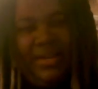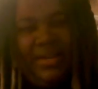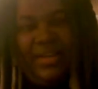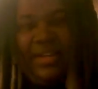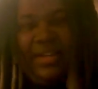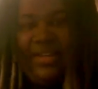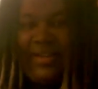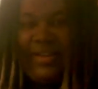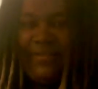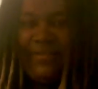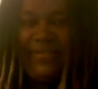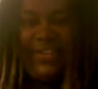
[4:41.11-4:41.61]
the
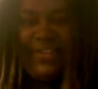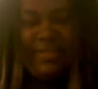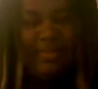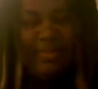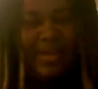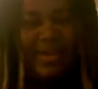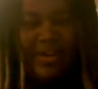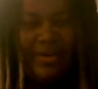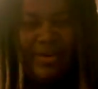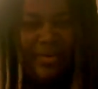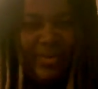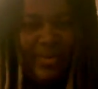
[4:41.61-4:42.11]
difference
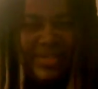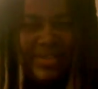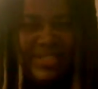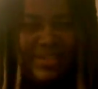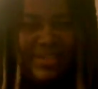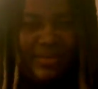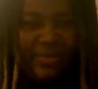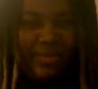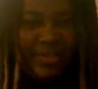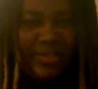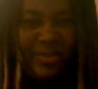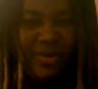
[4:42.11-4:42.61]
maker was
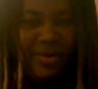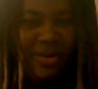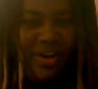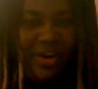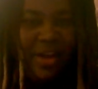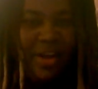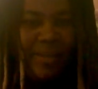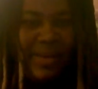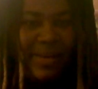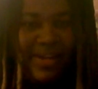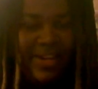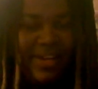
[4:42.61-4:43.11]
going
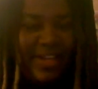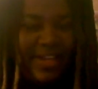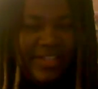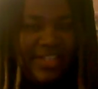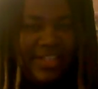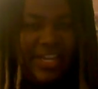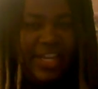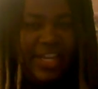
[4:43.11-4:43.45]
on. Because